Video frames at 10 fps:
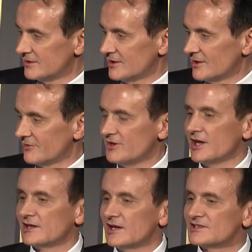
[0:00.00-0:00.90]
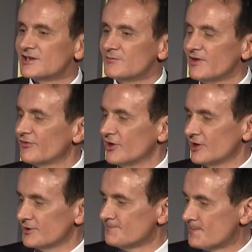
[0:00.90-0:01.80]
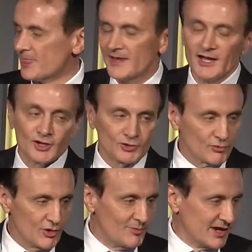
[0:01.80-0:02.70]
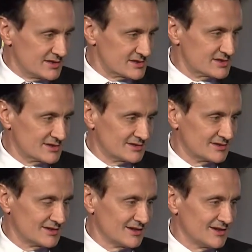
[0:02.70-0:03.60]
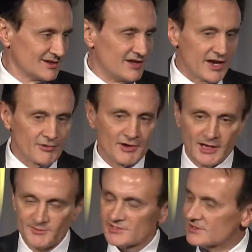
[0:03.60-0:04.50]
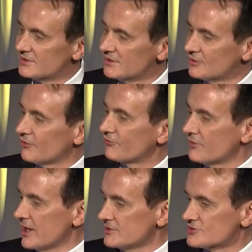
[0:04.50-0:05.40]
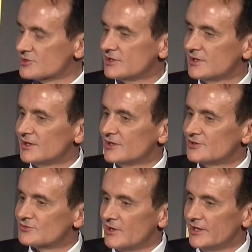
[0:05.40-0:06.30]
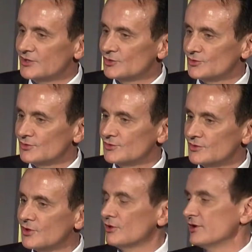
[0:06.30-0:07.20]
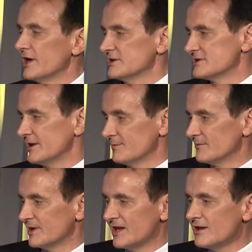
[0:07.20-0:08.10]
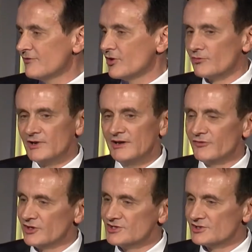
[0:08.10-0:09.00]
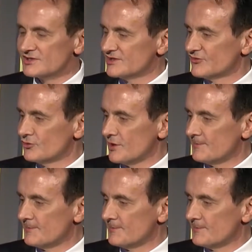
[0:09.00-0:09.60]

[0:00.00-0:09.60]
of the Atlas can be found. The Romans, the Arabs, the French tried to colonize them, but they're never really very successful.